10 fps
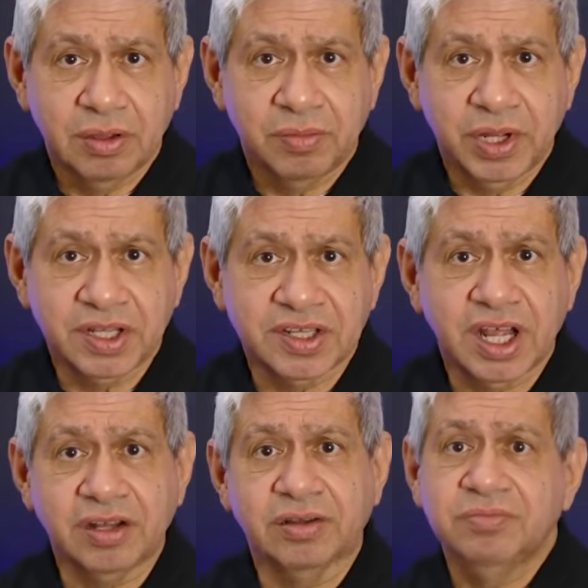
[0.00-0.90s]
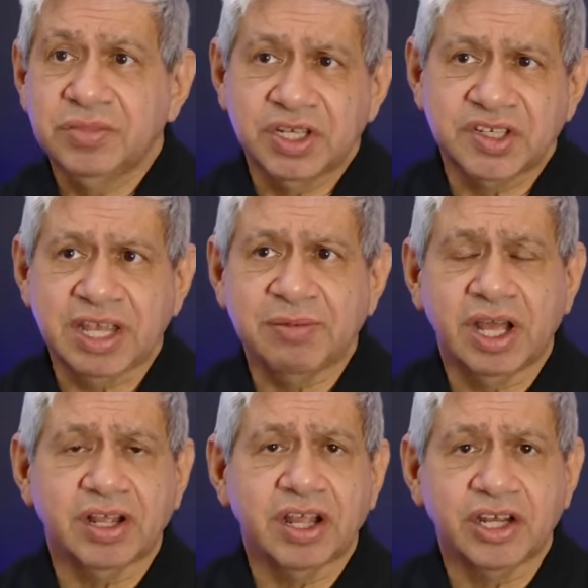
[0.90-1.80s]
But it's not the same
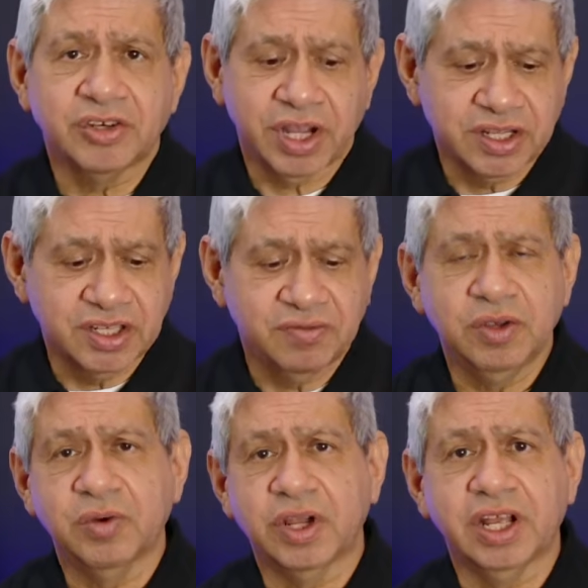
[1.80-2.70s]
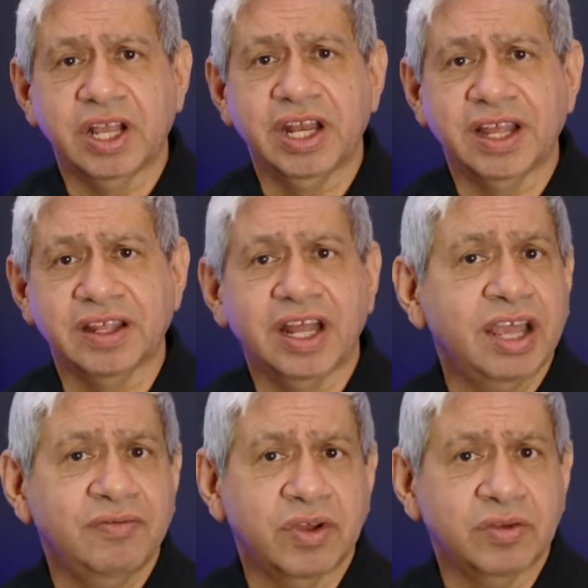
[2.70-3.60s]
kind of contract as if you were going to connect an
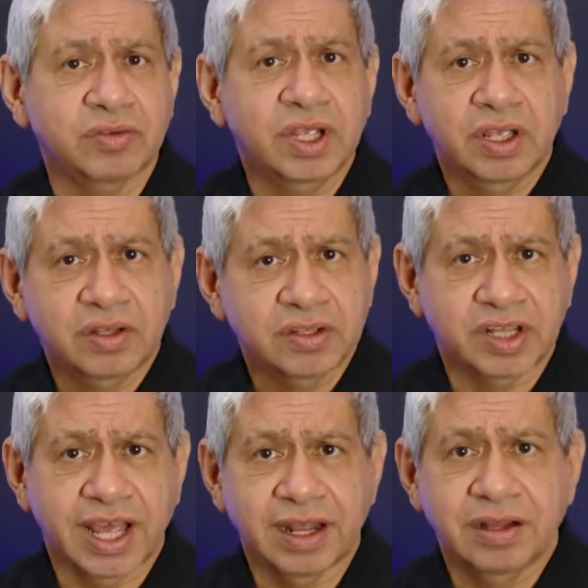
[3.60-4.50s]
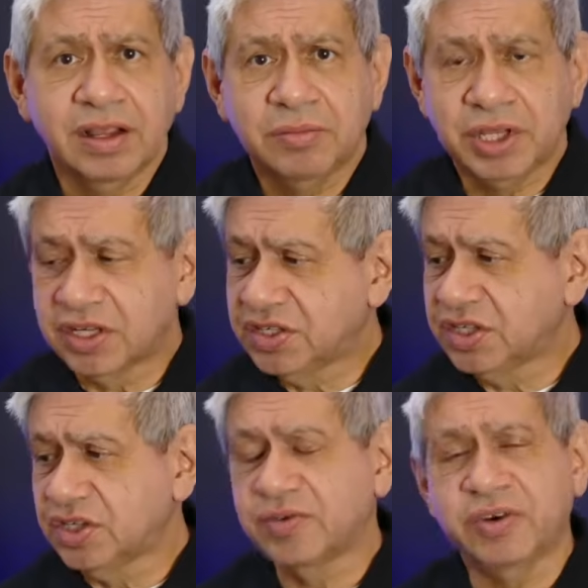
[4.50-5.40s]
iPhone to that, because
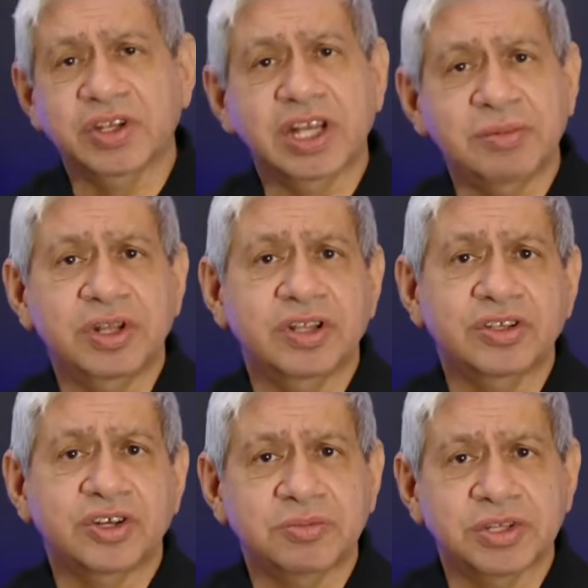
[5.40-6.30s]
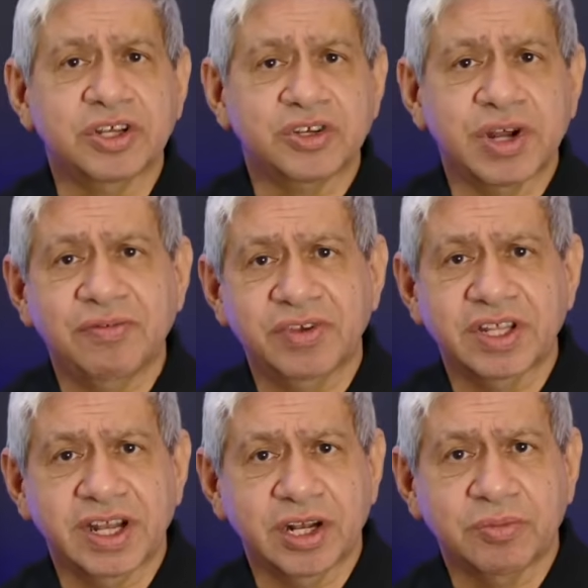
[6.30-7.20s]
this is very limited in terms of the traffic
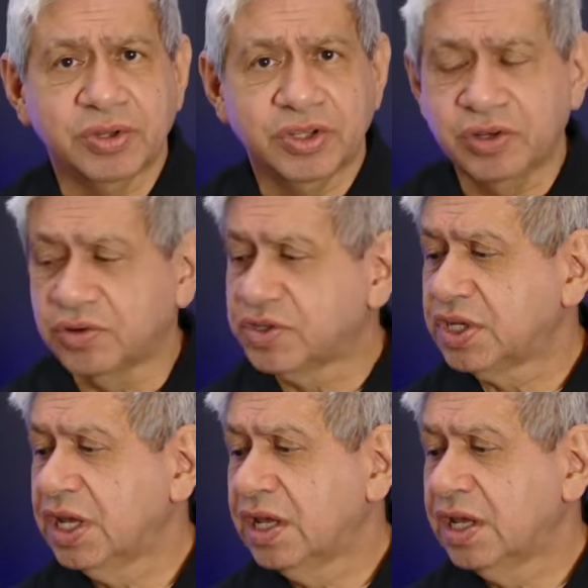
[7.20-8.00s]
that it'll produce.